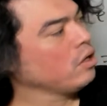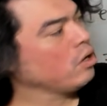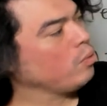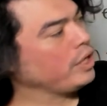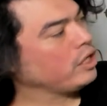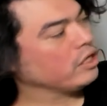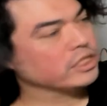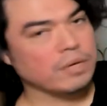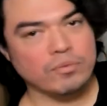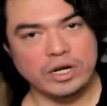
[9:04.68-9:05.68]
we could have
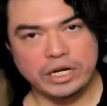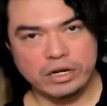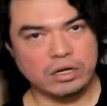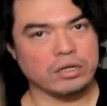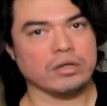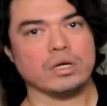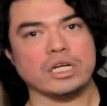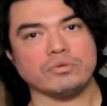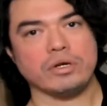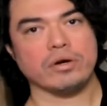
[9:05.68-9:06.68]
stopped right here because
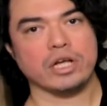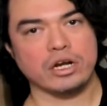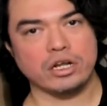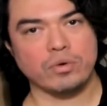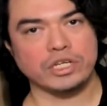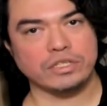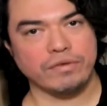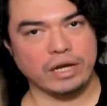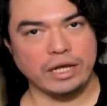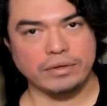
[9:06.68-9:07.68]
we already got an equation of the
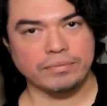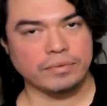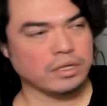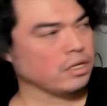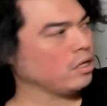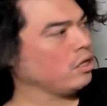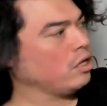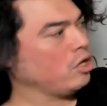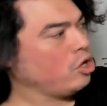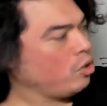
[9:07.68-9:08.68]
line.
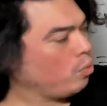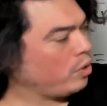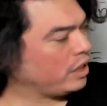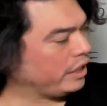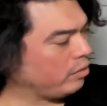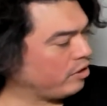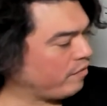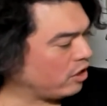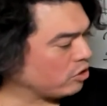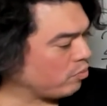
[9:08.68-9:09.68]
With a little bit of
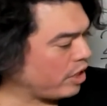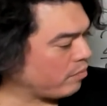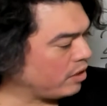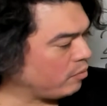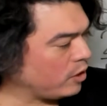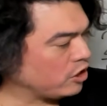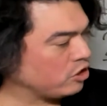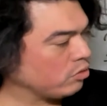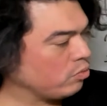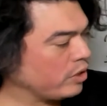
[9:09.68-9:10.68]
algebraic
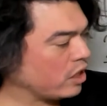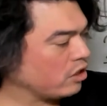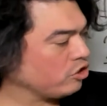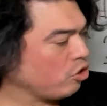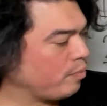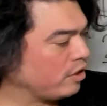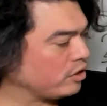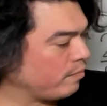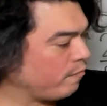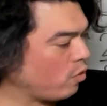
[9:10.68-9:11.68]
manipulation, we got the
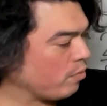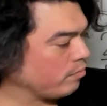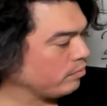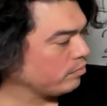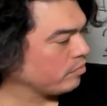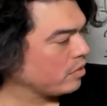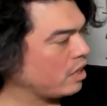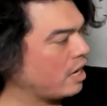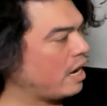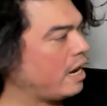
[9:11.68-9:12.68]
slope-intercept form.
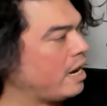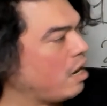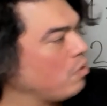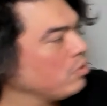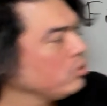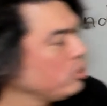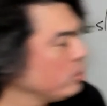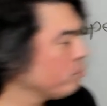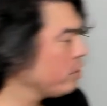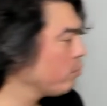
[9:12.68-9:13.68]
And now, just
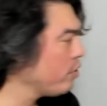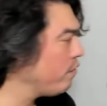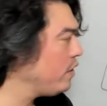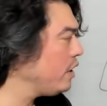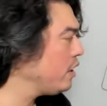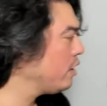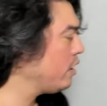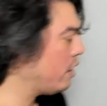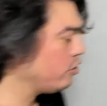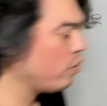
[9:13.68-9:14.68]
real briefly,
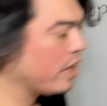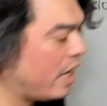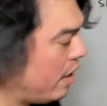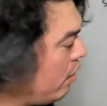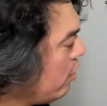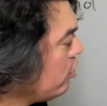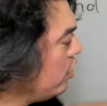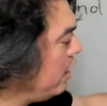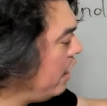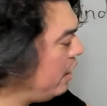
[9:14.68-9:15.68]
so again,
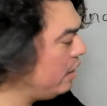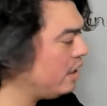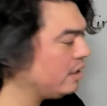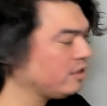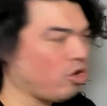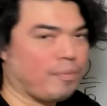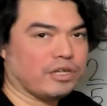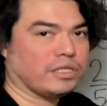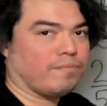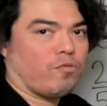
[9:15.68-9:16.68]
getting this
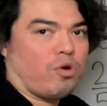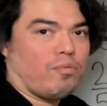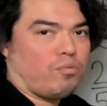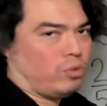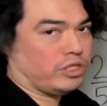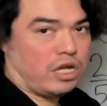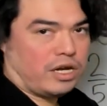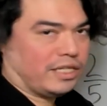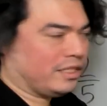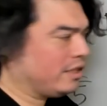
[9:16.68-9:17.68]
slope-intercept form was not
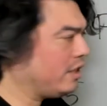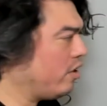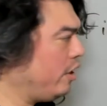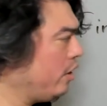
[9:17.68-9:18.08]
necessary.